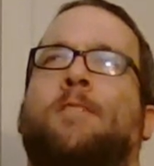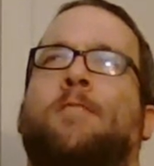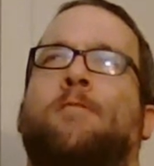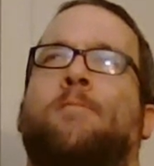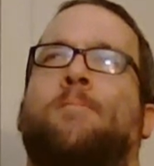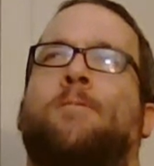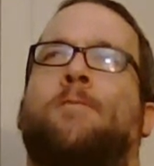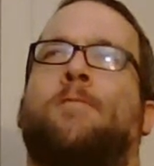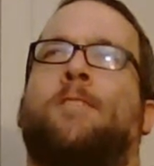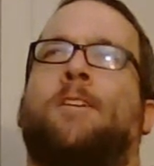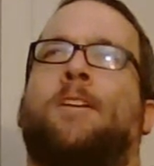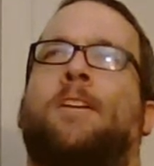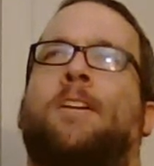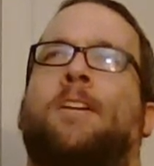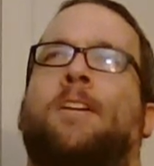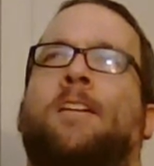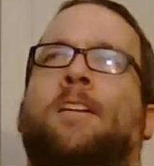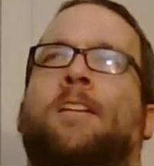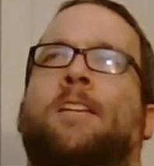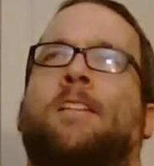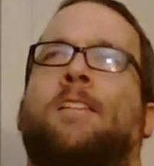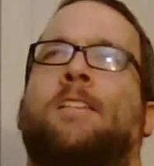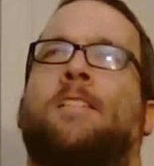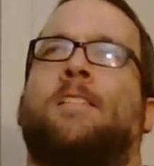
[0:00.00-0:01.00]

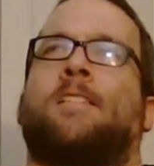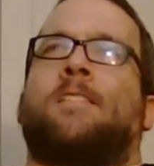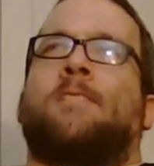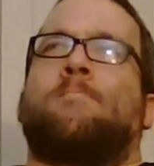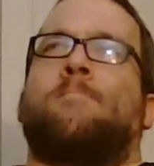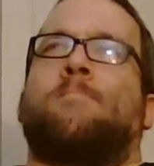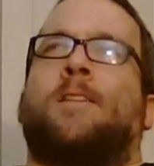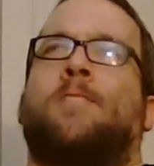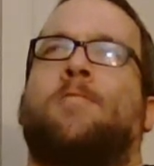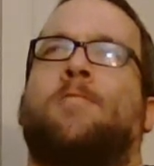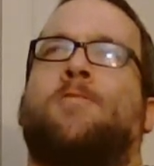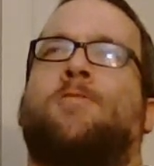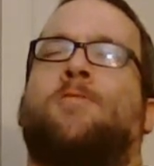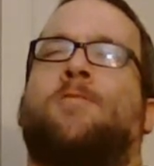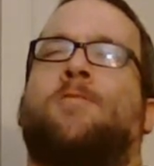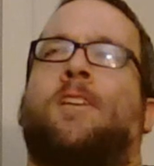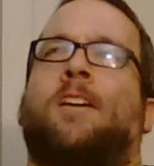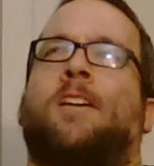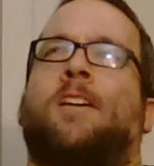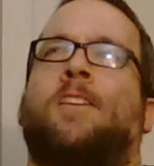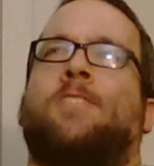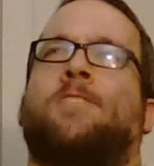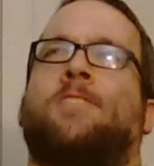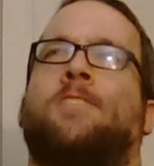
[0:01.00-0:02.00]
puberty and
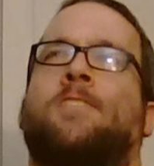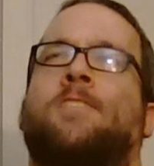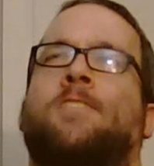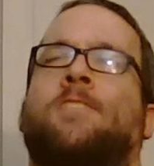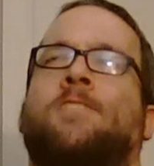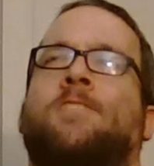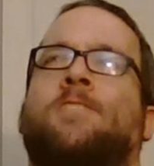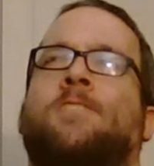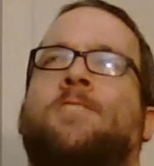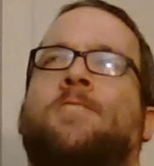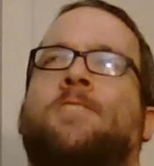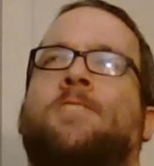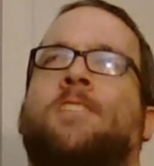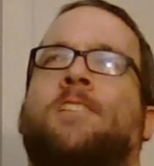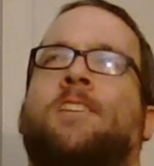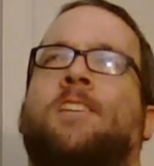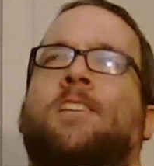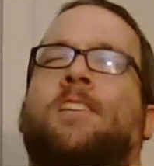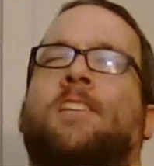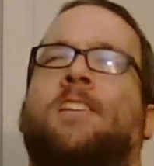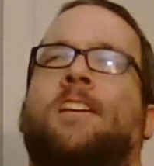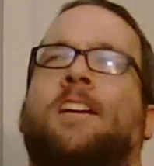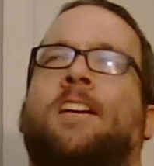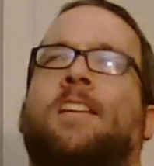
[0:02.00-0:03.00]
menstruation and shit
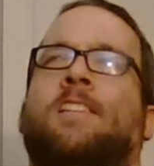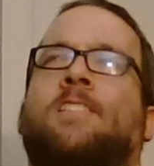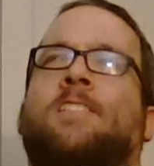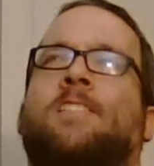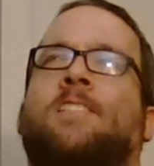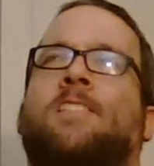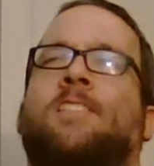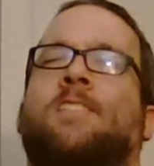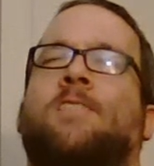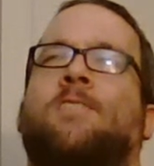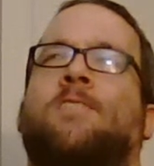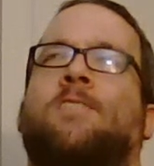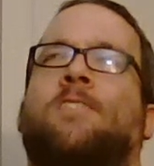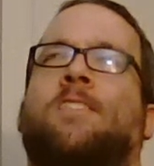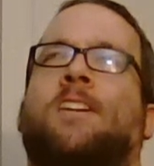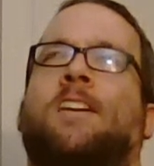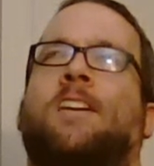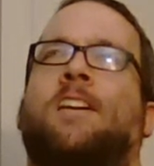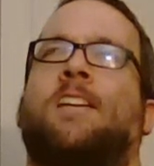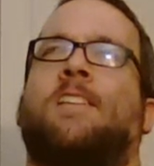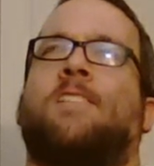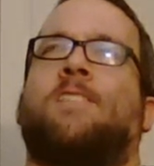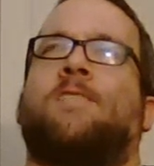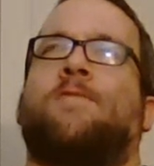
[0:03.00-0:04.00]
like that to little
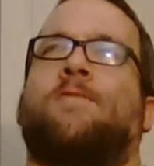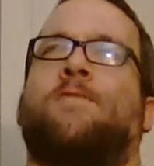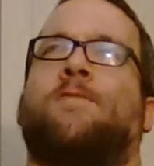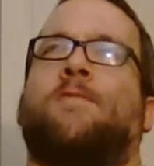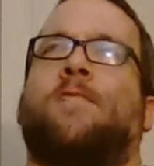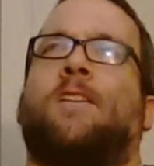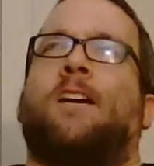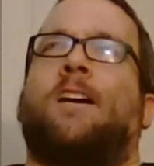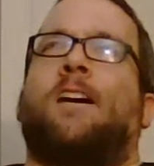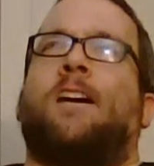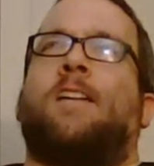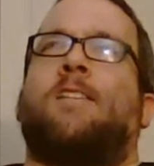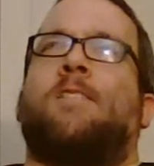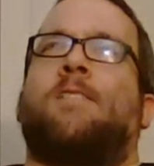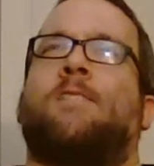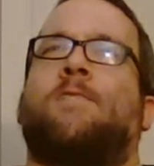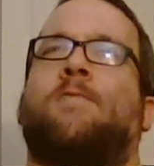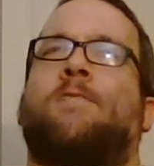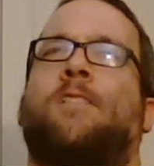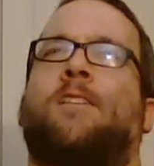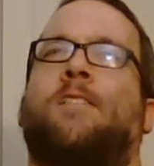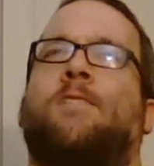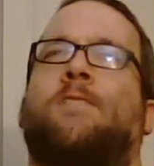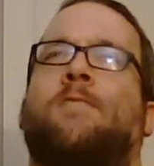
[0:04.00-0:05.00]
kids? Why
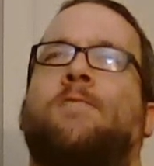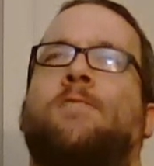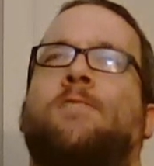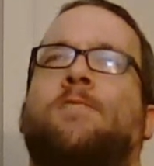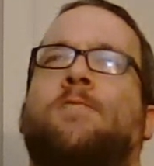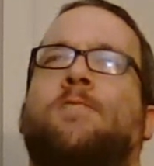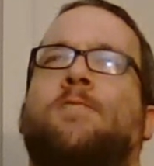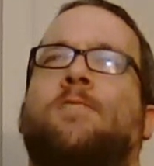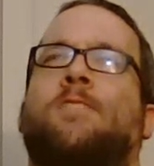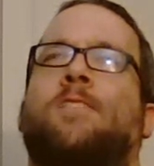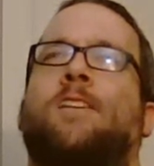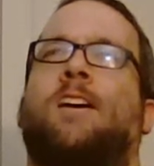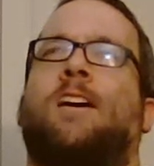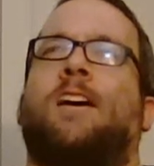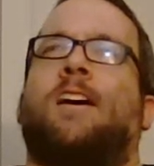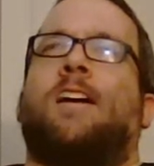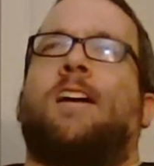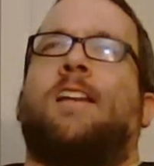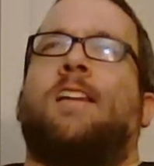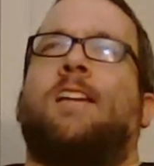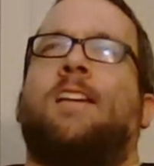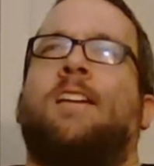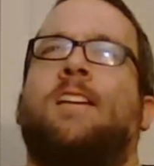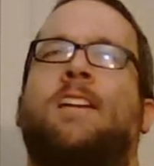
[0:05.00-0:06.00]
the fuck would you do
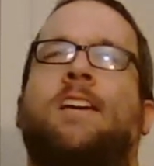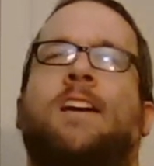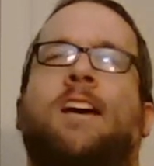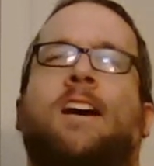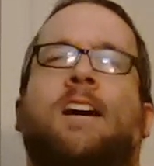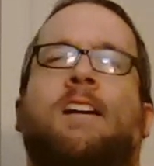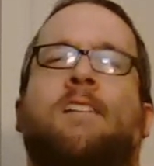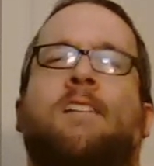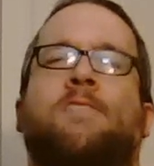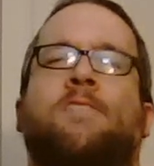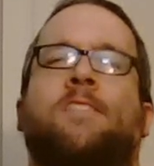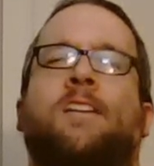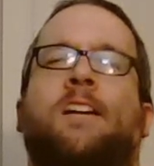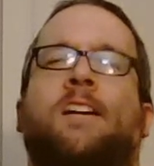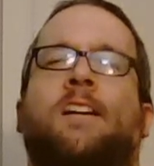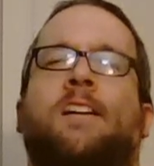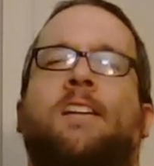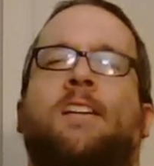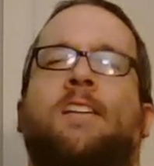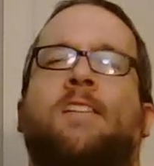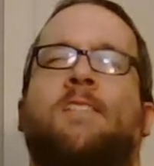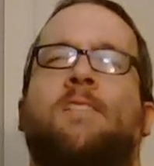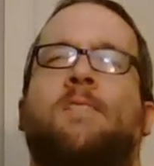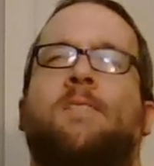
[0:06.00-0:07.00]
that? How
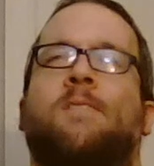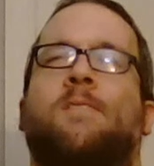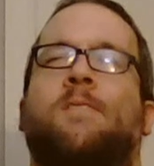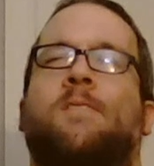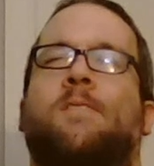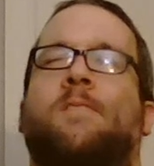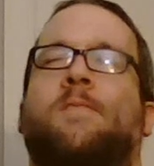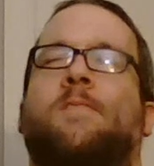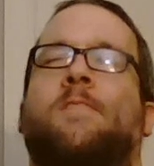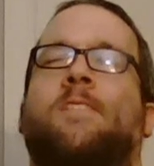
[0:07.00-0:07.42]
dare you?